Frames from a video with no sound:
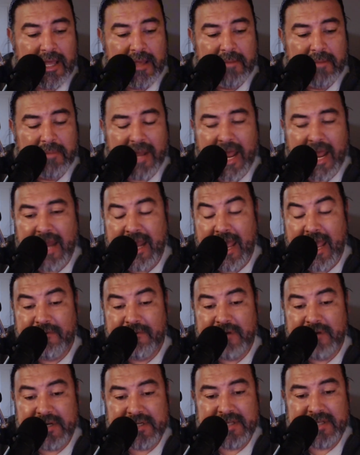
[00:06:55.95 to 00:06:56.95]
But at
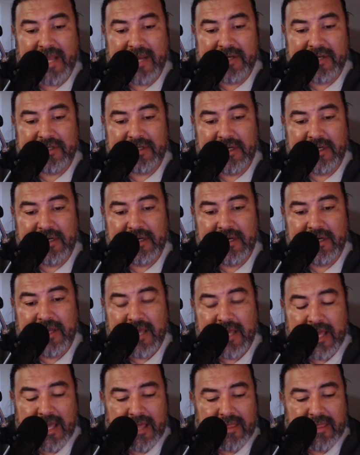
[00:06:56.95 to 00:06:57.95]
every station,
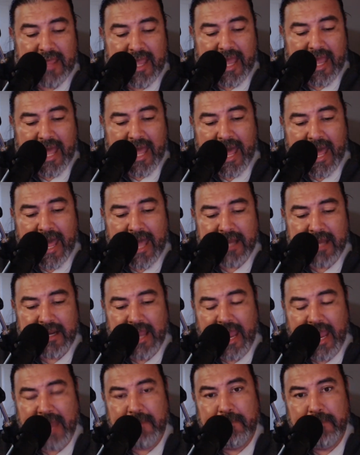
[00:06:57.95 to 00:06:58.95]
they had
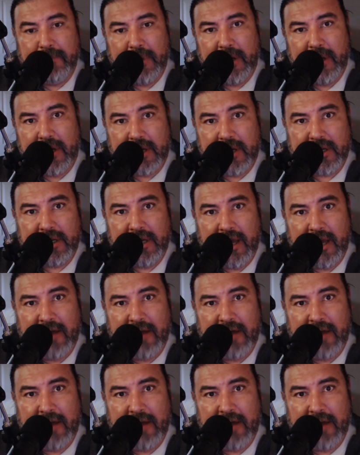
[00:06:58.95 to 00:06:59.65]
a book of